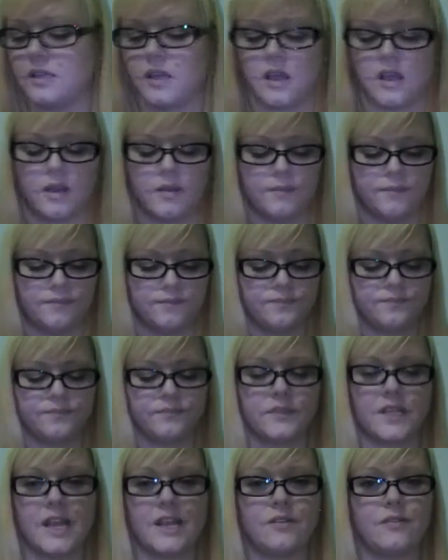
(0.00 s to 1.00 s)
I
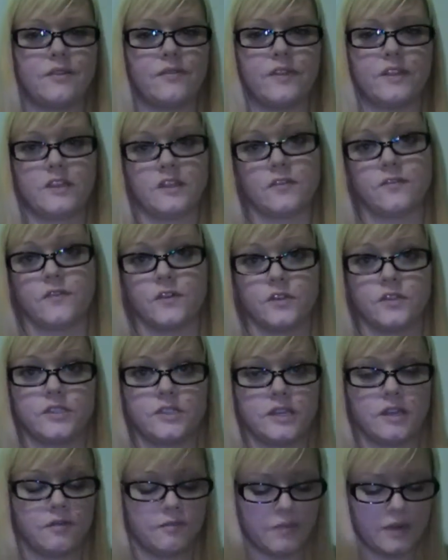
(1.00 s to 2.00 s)
don't have like the first
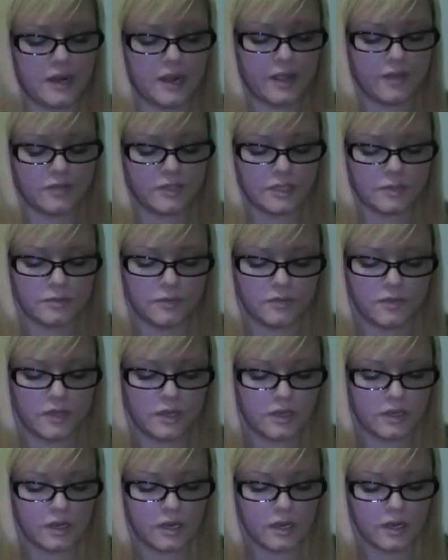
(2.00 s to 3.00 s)
stuff, but I have some of
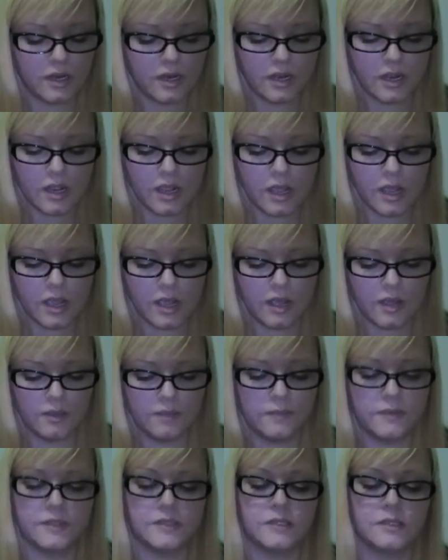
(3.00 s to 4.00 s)
it.
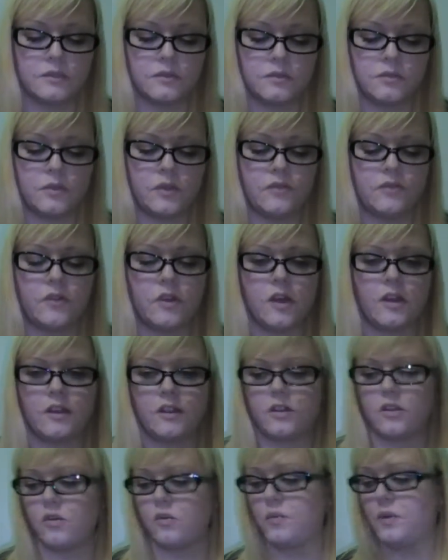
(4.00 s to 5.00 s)
This is We've Got
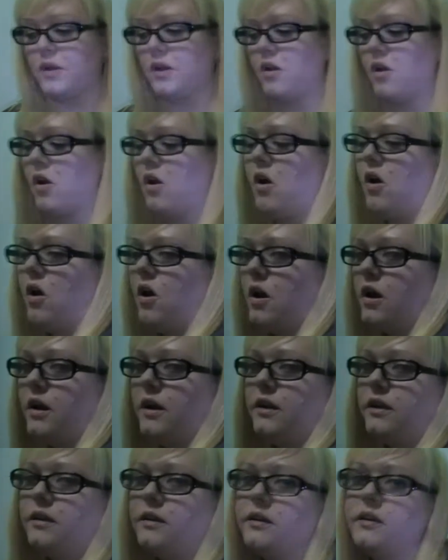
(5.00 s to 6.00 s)
It Going
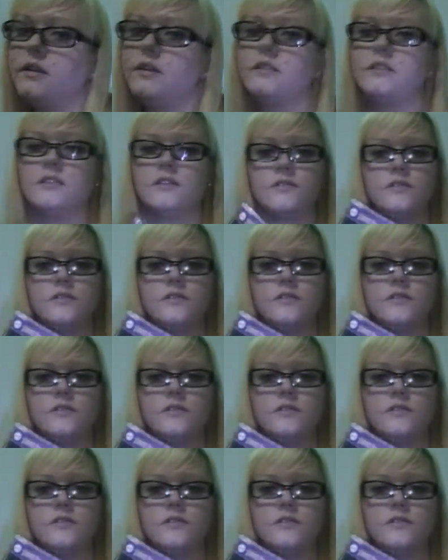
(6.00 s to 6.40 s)
On is the